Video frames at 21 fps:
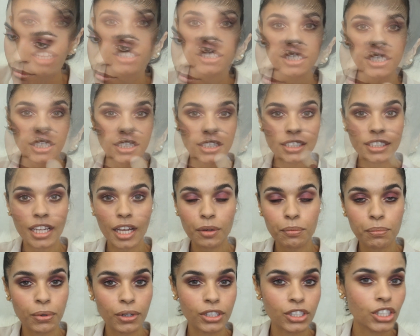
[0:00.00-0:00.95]
Since
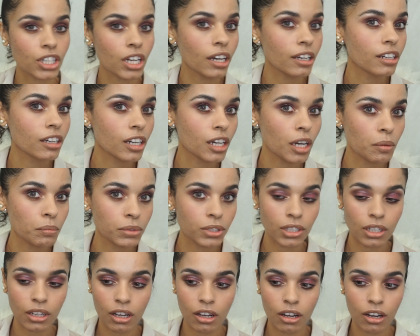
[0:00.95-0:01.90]
that brush kind of comes
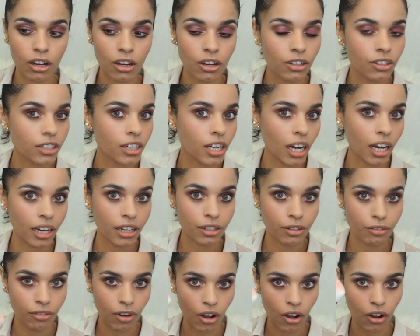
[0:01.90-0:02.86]
on kind
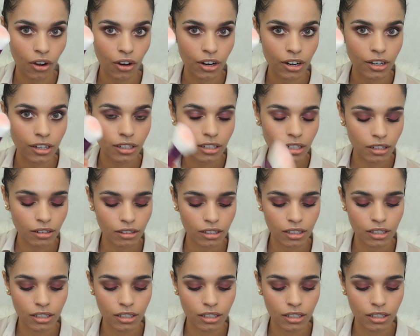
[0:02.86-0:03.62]
of hard,